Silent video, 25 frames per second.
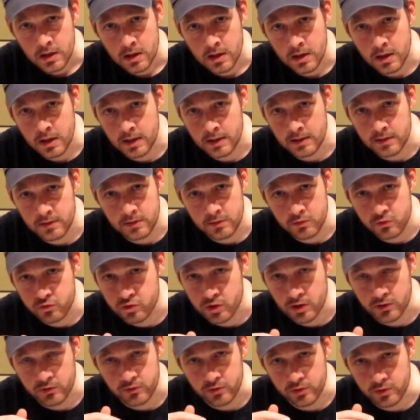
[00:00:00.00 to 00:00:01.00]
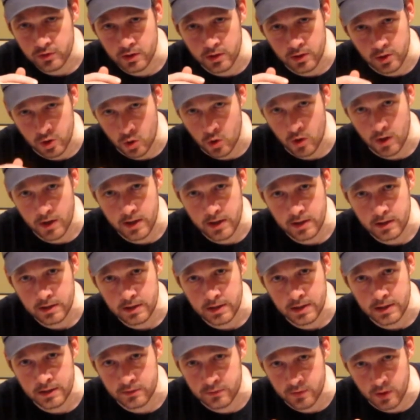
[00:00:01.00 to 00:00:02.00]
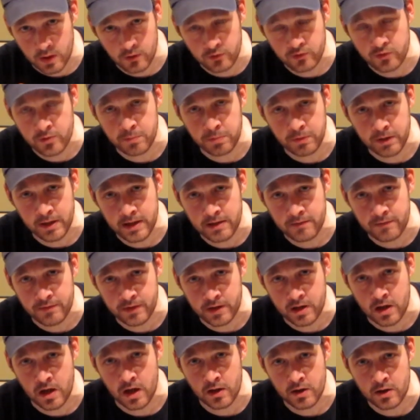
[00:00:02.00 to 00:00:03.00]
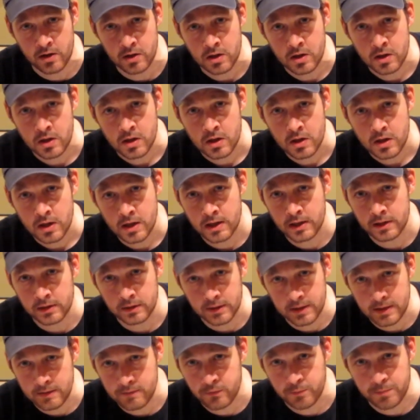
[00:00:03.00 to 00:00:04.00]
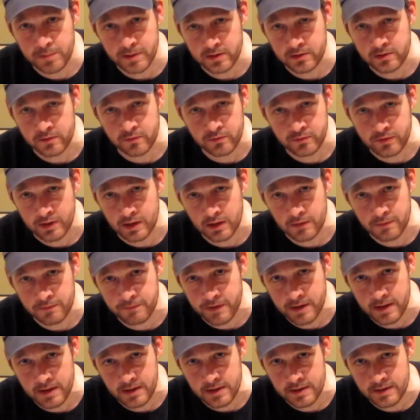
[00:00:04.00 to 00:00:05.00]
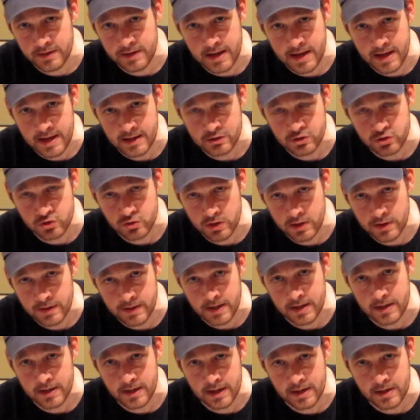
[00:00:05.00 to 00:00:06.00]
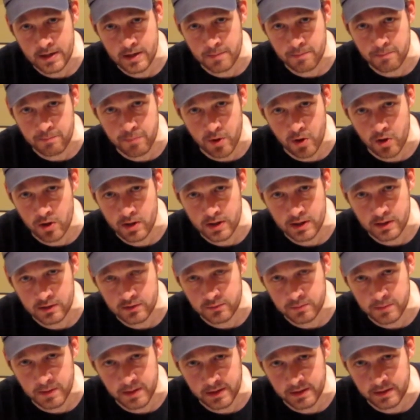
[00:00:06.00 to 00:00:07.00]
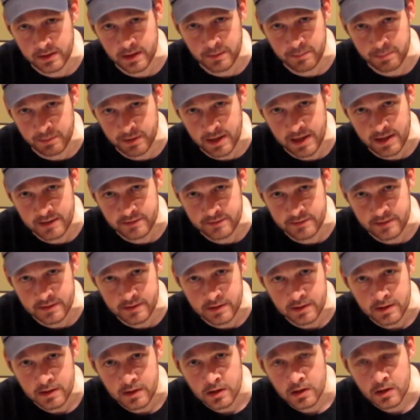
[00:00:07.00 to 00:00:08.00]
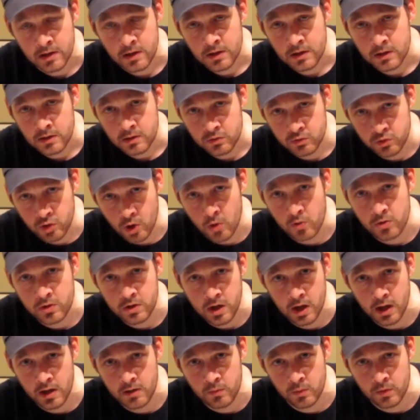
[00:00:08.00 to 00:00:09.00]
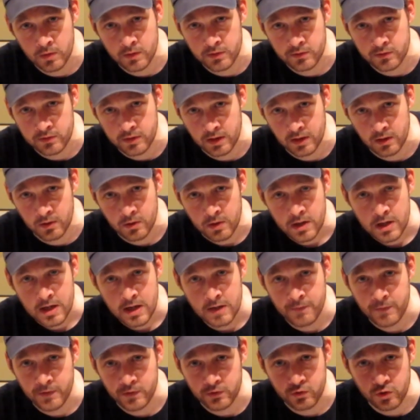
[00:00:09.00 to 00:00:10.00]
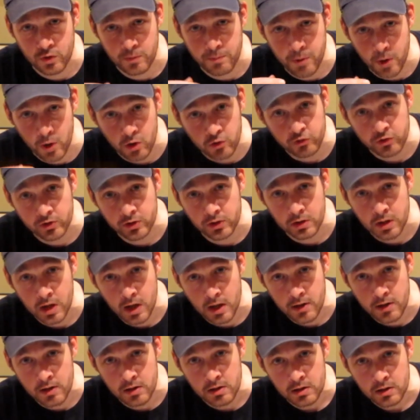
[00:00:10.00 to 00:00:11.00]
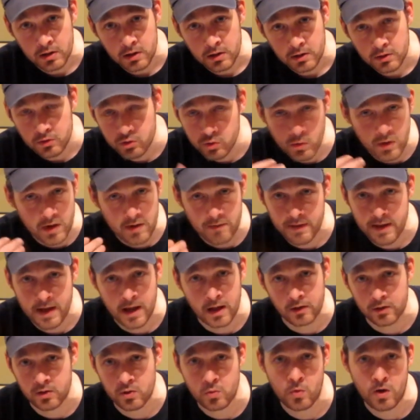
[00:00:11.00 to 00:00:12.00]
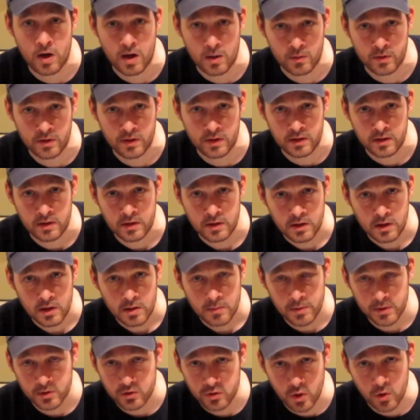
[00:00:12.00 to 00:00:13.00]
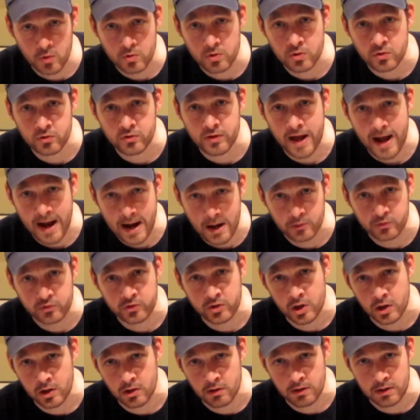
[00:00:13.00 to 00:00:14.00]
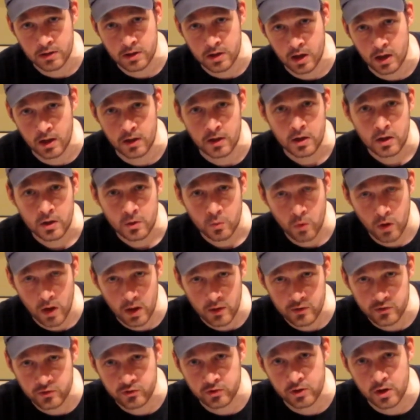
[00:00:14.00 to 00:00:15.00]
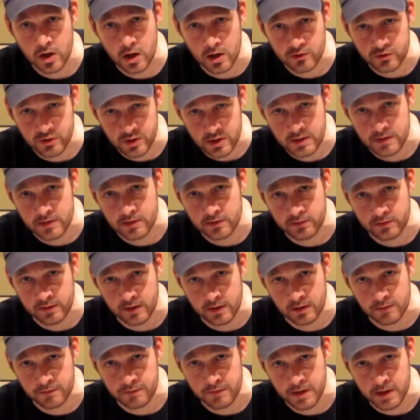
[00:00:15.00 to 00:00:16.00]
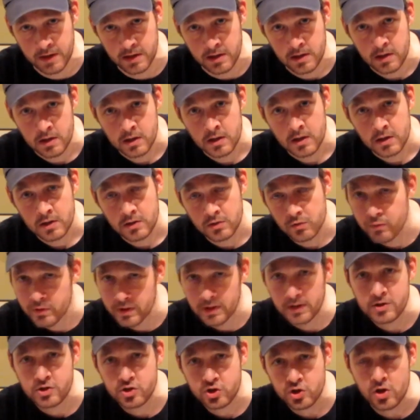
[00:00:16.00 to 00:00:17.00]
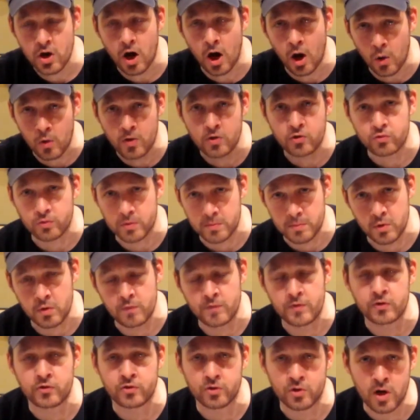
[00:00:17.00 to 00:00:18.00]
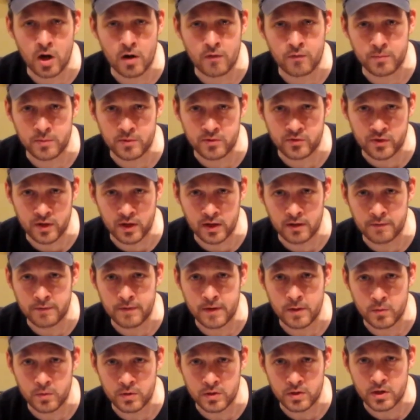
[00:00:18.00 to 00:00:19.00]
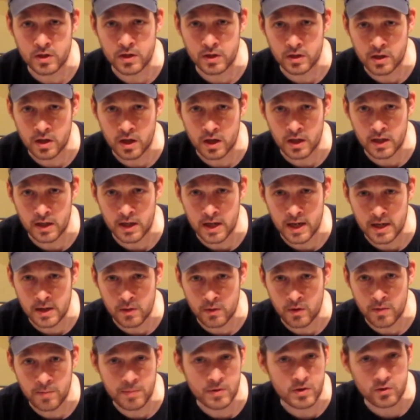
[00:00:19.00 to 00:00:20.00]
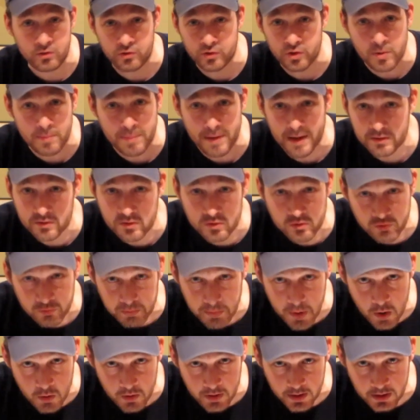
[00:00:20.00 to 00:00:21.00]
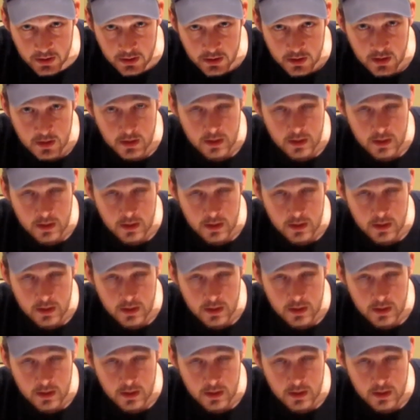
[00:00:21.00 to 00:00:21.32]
It's just annoying. It dulls the blade of the cutter. It leaves bits of cellophane in the ashtray that end up burning and smelling like plastic. Don't cut when the cellophane. If it's your personal cutter, you do whatever the hell you want with it. But don't use the house cutter and cut while the cigar is in the cellophane. You really should always remove the cigar from the cellophane when you're going to cut it anyway, because you're about to smoke it.